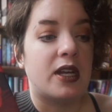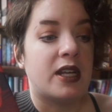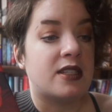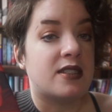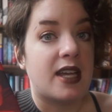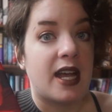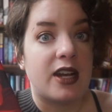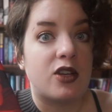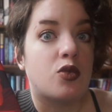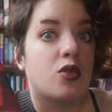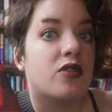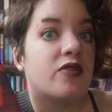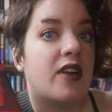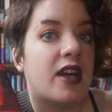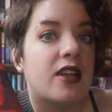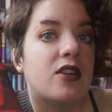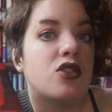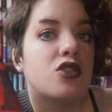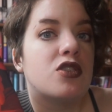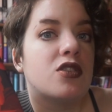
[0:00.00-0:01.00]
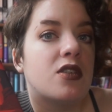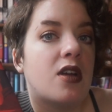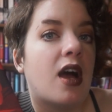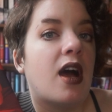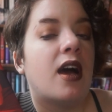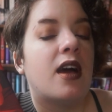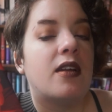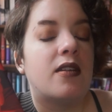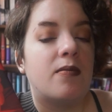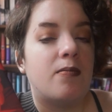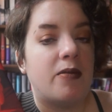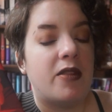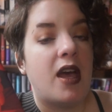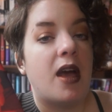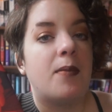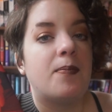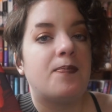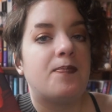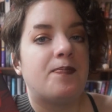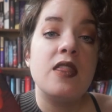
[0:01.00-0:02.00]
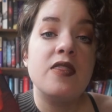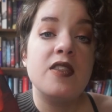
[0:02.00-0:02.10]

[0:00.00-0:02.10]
exact revenge on them.